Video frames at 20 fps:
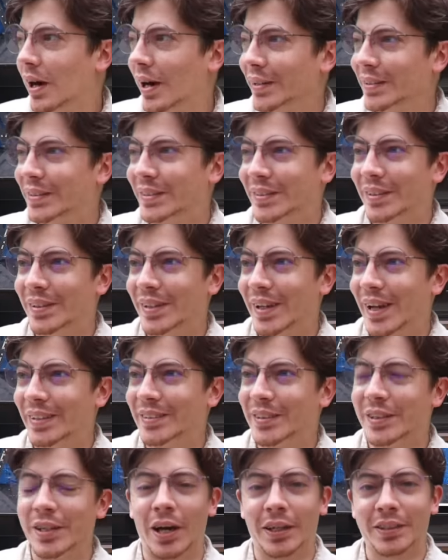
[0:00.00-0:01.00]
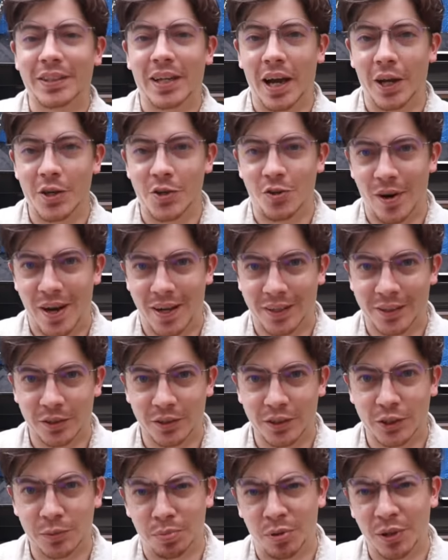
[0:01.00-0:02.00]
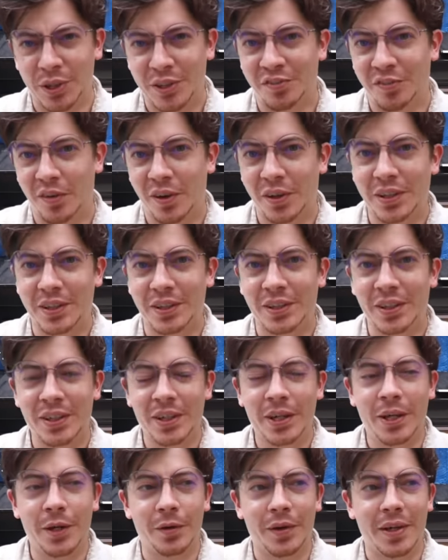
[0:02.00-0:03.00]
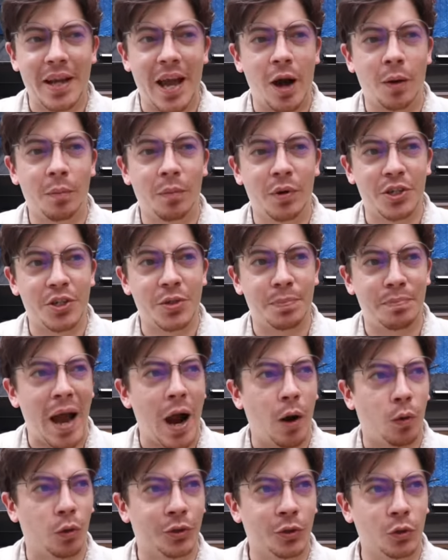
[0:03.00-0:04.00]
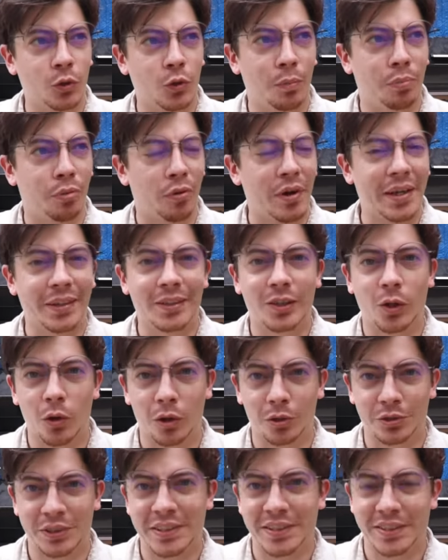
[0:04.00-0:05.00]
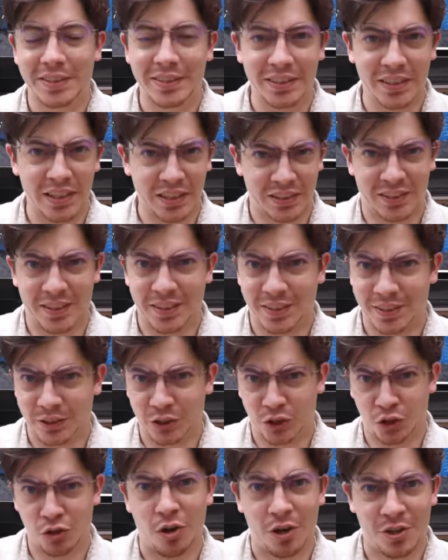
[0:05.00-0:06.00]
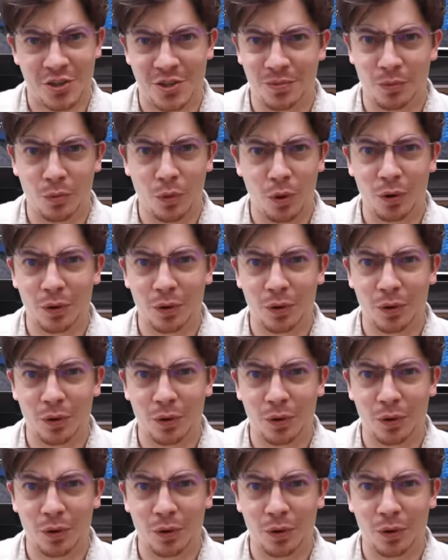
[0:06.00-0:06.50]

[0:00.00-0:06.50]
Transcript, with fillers: Honestly, as a non-contractor, it's pretty funny hearing how much power tool brand loyalty exists in construction